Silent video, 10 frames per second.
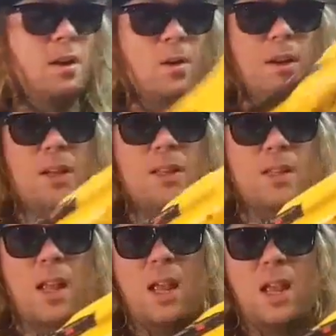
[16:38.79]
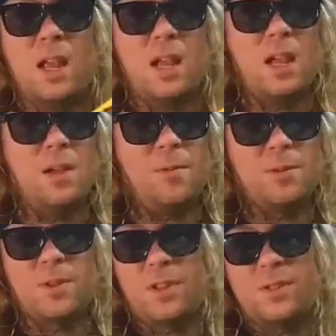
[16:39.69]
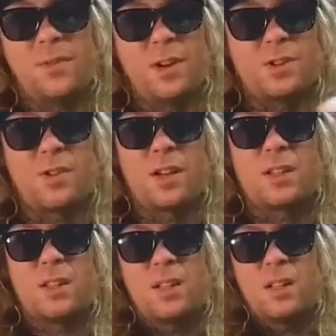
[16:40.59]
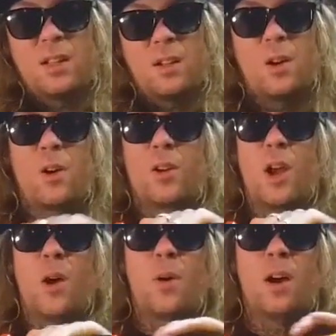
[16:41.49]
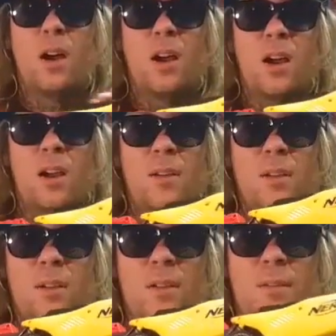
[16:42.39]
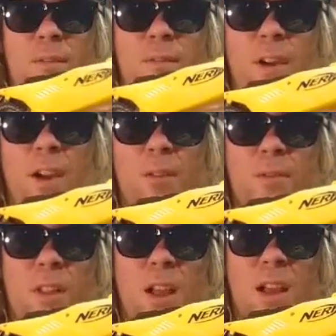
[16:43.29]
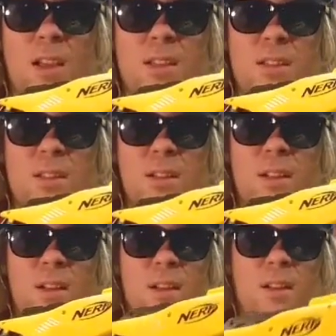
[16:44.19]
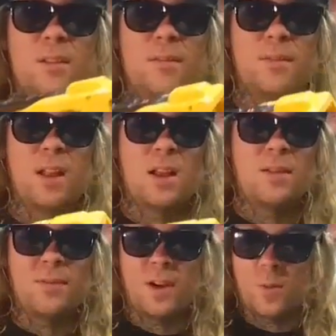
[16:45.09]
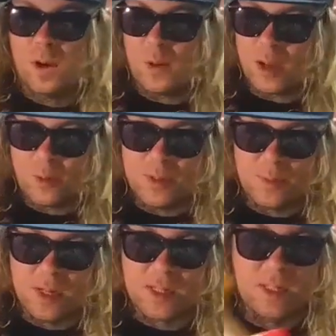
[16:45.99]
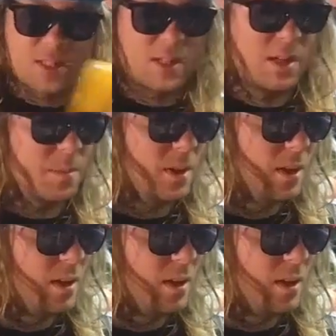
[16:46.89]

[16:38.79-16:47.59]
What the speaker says: Here is a, what are these, Fire Strikes? Or no, Fireflies? Fire. Why do I always mess this up?